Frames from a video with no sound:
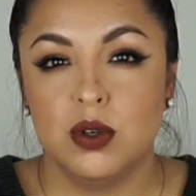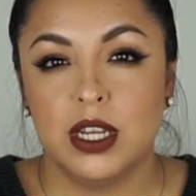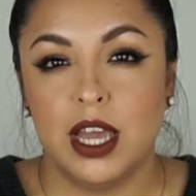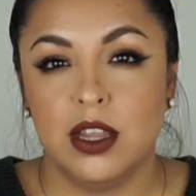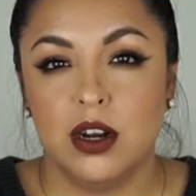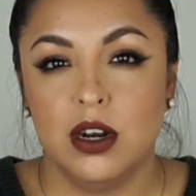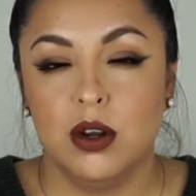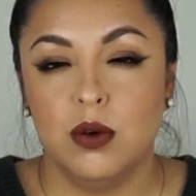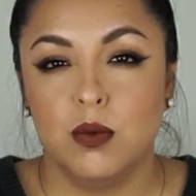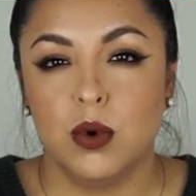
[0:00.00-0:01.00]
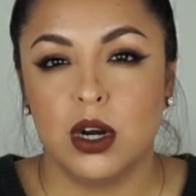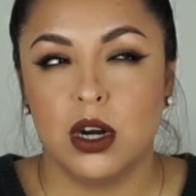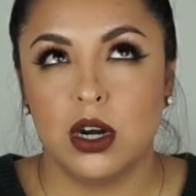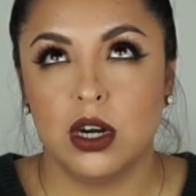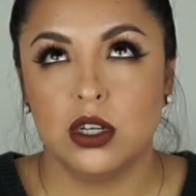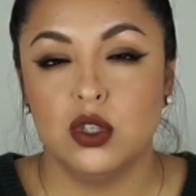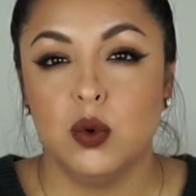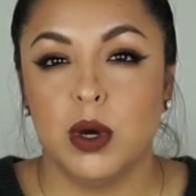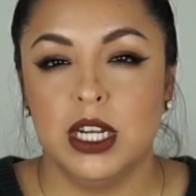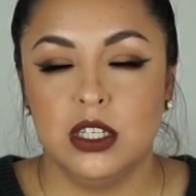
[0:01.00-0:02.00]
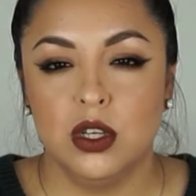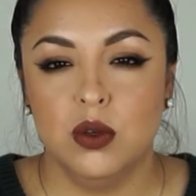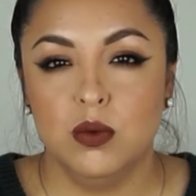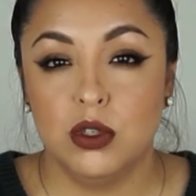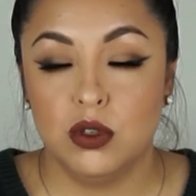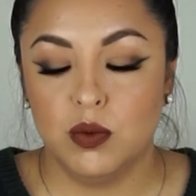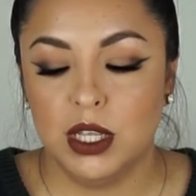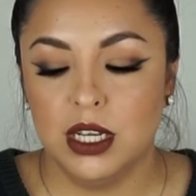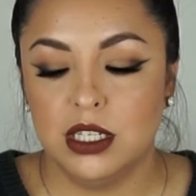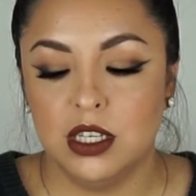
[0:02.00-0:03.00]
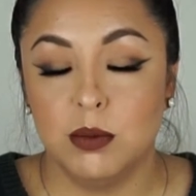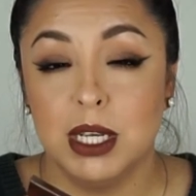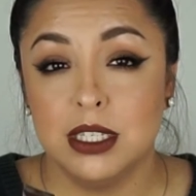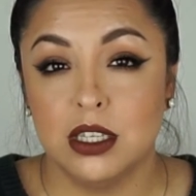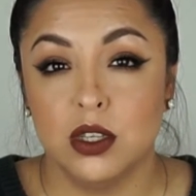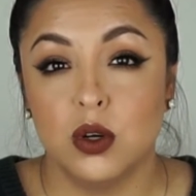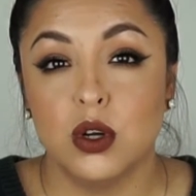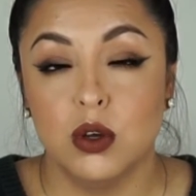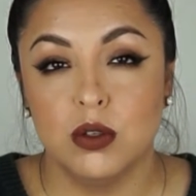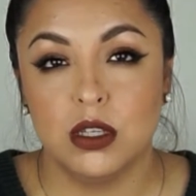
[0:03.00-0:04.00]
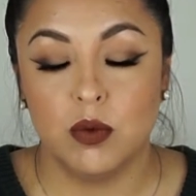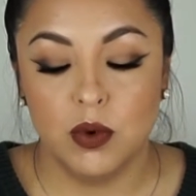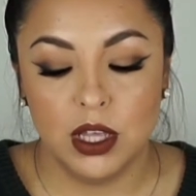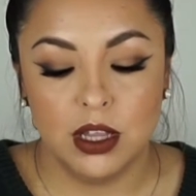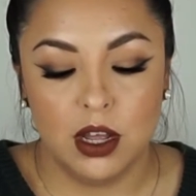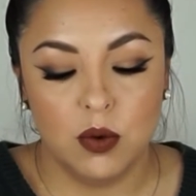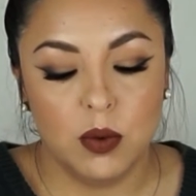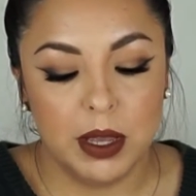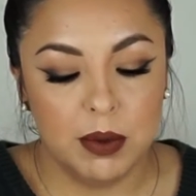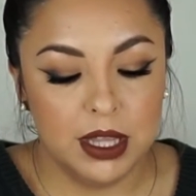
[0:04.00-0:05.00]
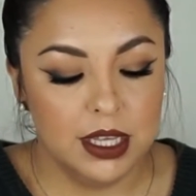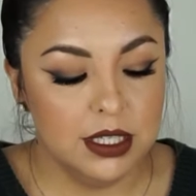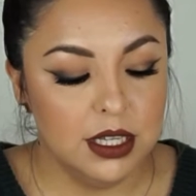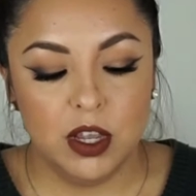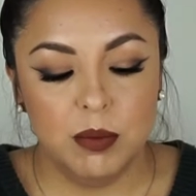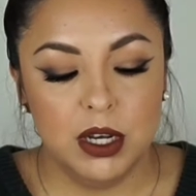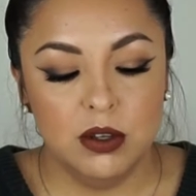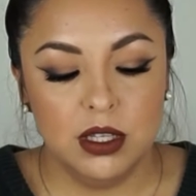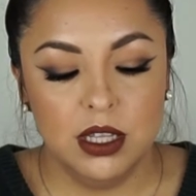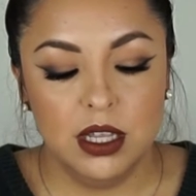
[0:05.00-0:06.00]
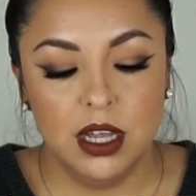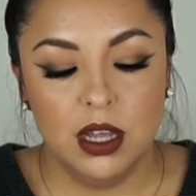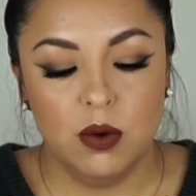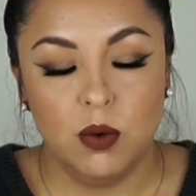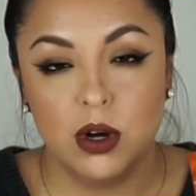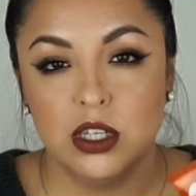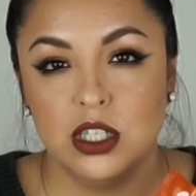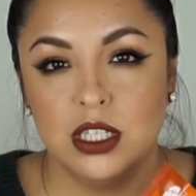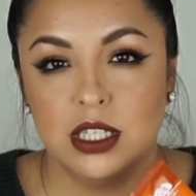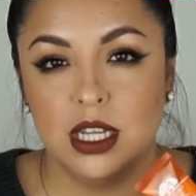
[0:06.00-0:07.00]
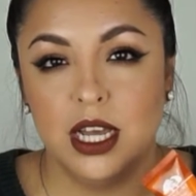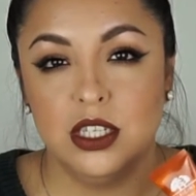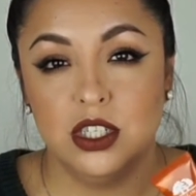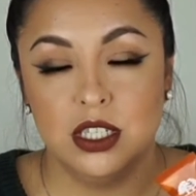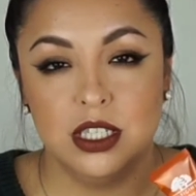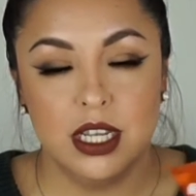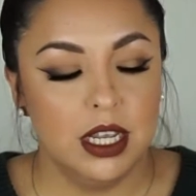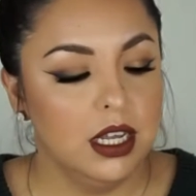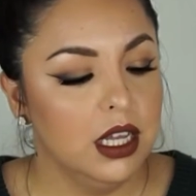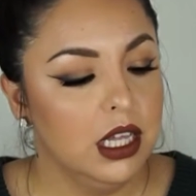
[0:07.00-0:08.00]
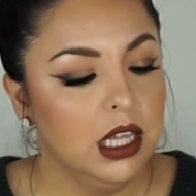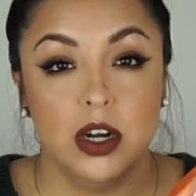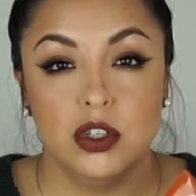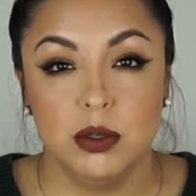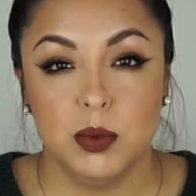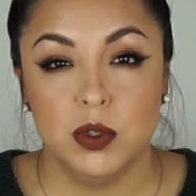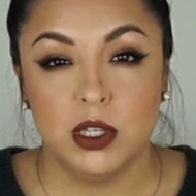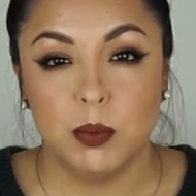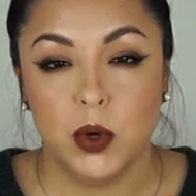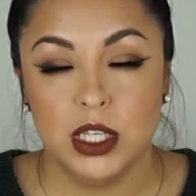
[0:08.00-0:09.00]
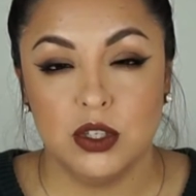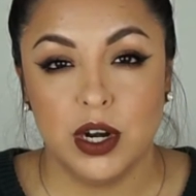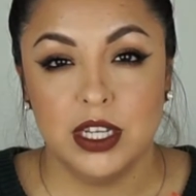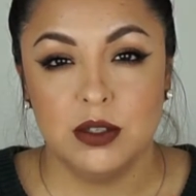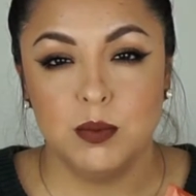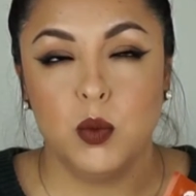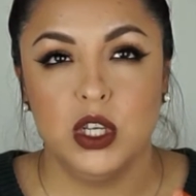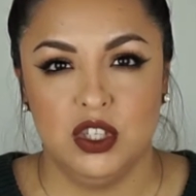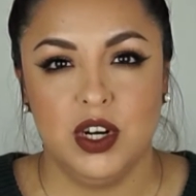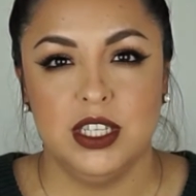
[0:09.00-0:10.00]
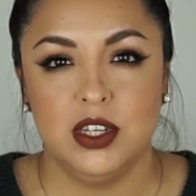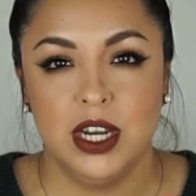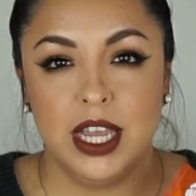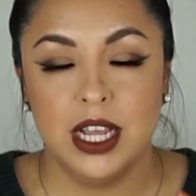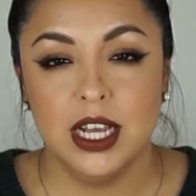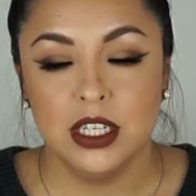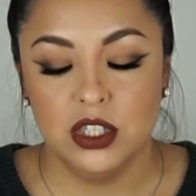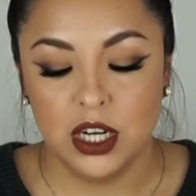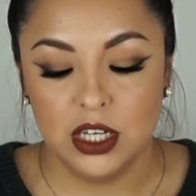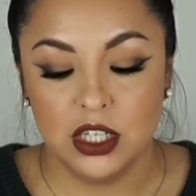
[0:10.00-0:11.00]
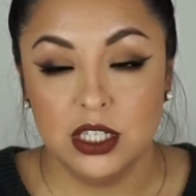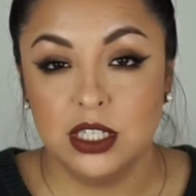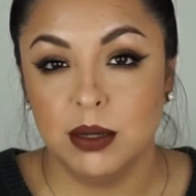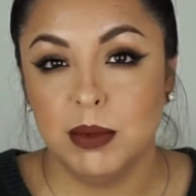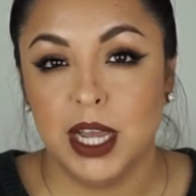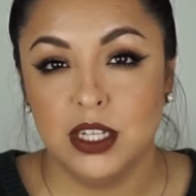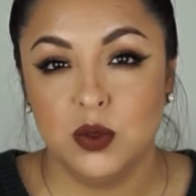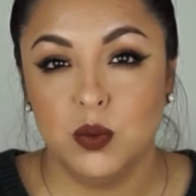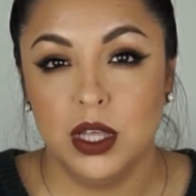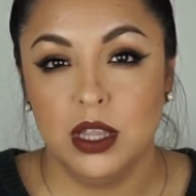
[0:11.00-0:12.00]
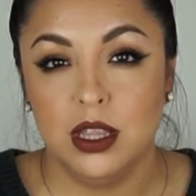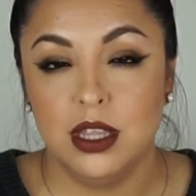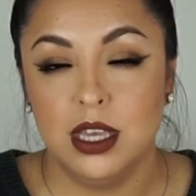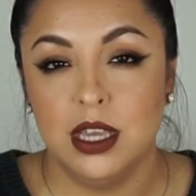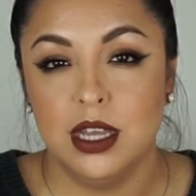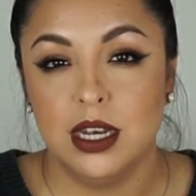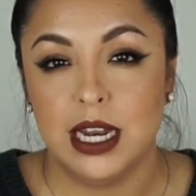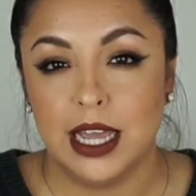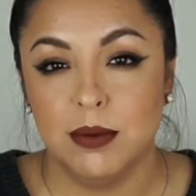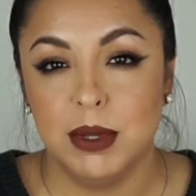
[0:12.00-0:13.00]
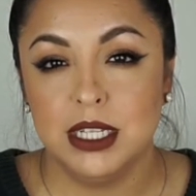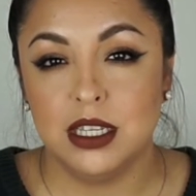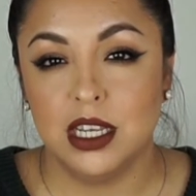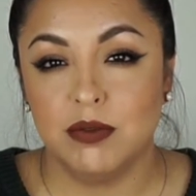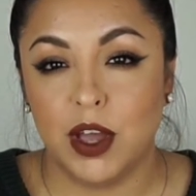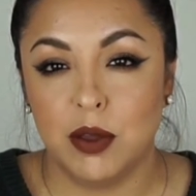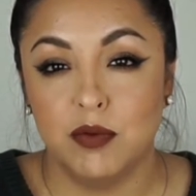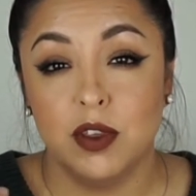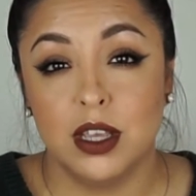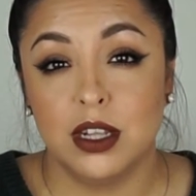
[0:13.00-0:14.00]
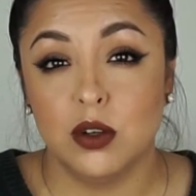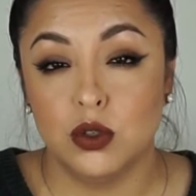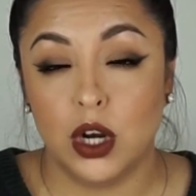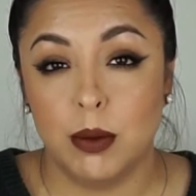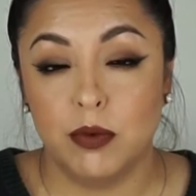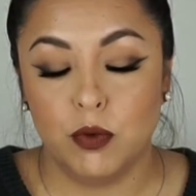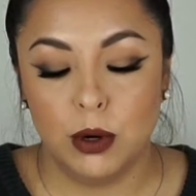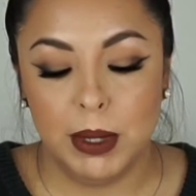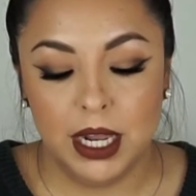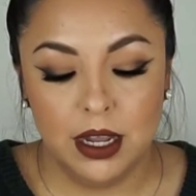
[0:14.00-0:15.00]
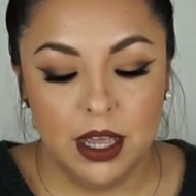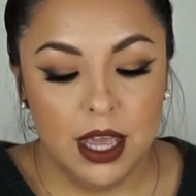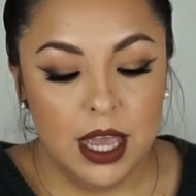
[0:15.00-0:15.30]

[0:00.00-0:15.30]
two together were 22, which is a really good deal because a little goes a really long way with these. So I've been using the Origins Gin-Zing Energy Boosting Moisturizer in conjunction some nights with the Nightamins if I'm feeling a little dry before bed.